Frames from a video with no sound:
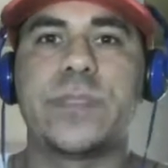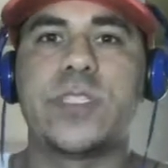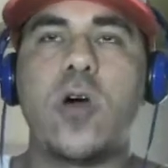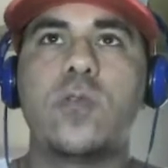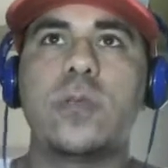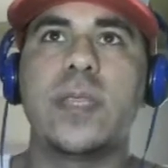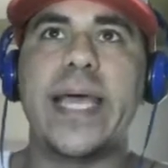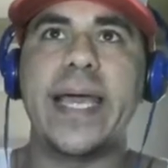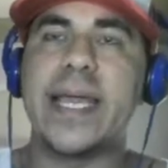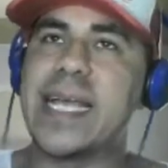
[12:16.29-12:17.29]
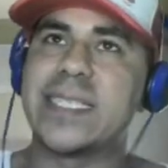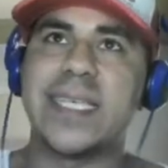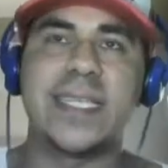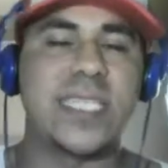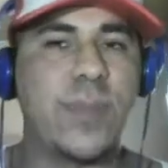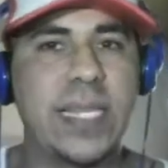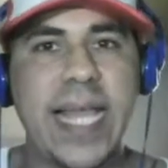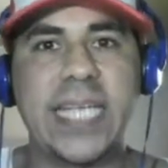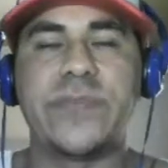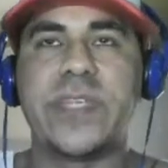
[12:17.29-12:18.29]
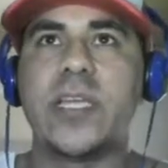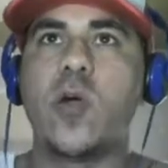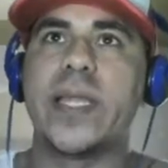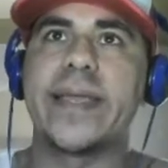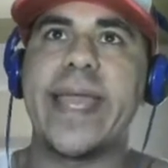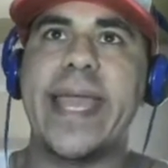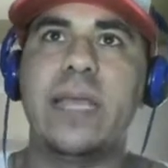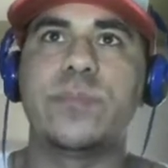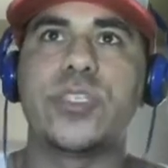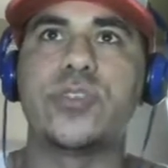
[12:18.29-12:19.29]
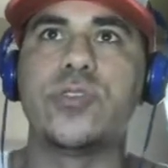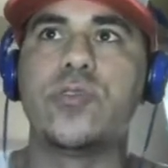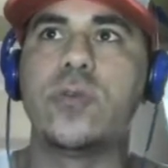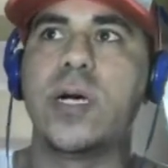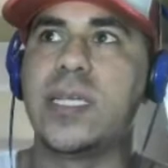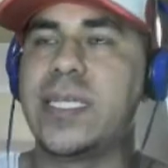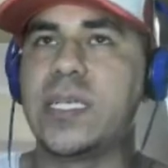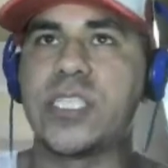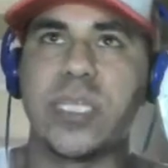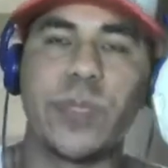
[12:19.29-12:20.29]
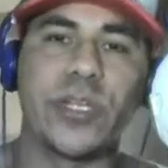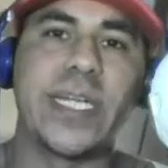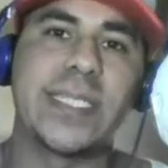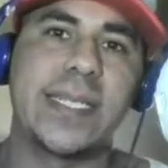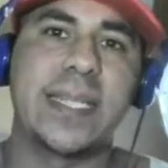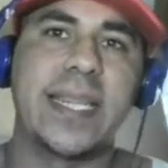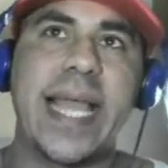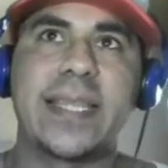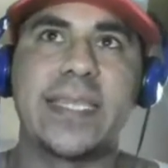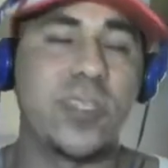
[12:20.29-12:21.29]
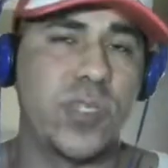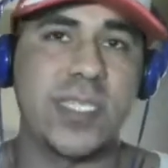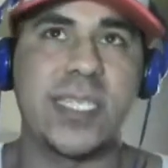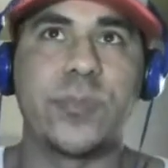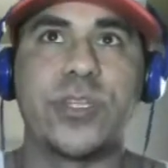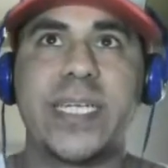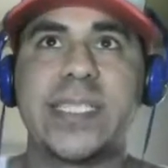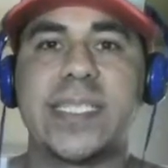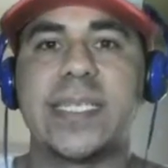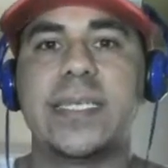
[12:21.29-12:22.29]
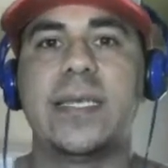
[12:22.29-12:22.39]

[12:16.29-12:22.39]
don't let, and I said this in my last video when it came to a similar incident like this. It was a similar incident.